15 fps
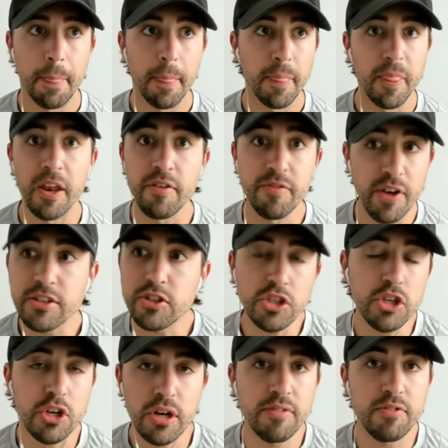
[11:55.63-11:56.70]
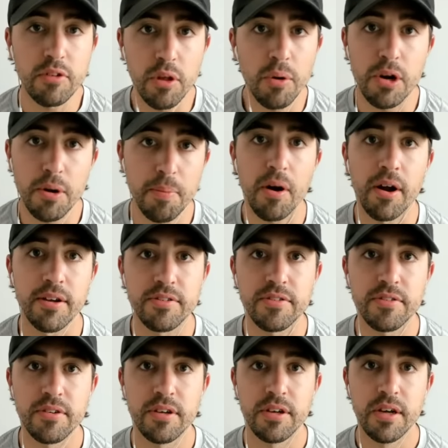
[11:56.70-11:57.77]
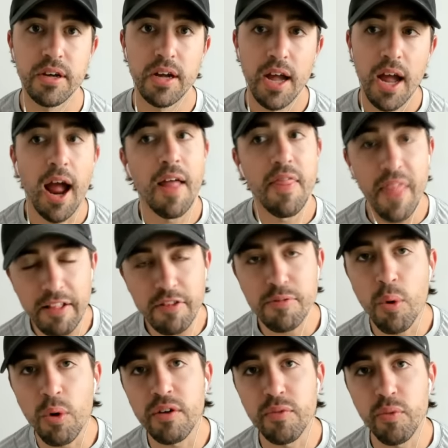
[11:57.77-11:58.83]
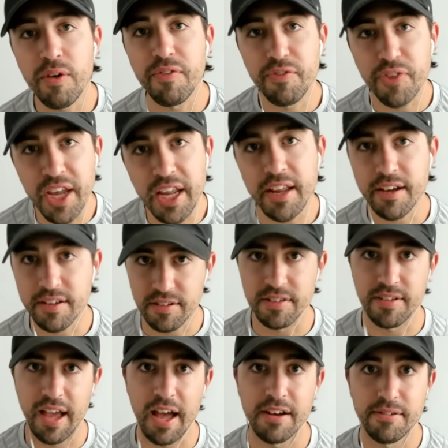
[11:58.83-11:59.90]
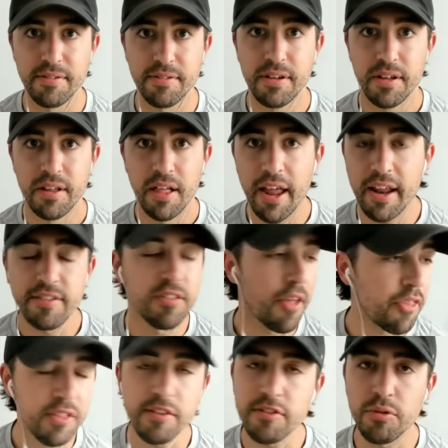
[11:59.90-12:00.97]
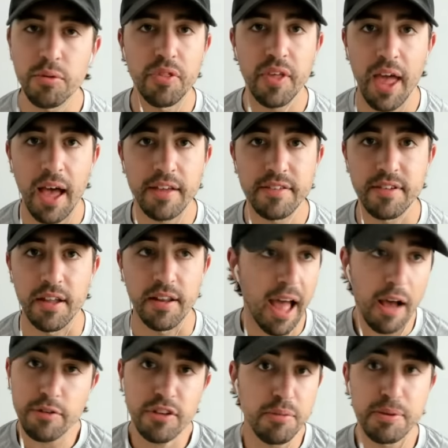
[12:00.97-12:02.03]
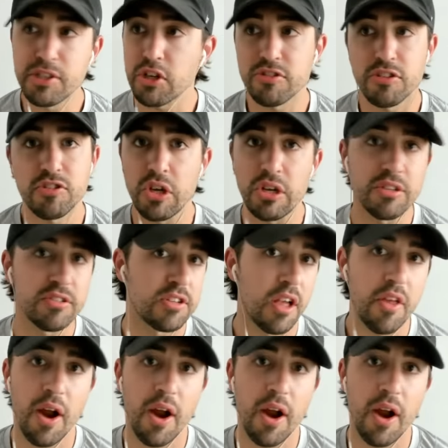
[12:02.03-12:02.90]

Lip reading: then eventually you're going to have to lower your price. And that's more of where Phoenix is at. It has nothing to do with the asset. A house could be just as good as the other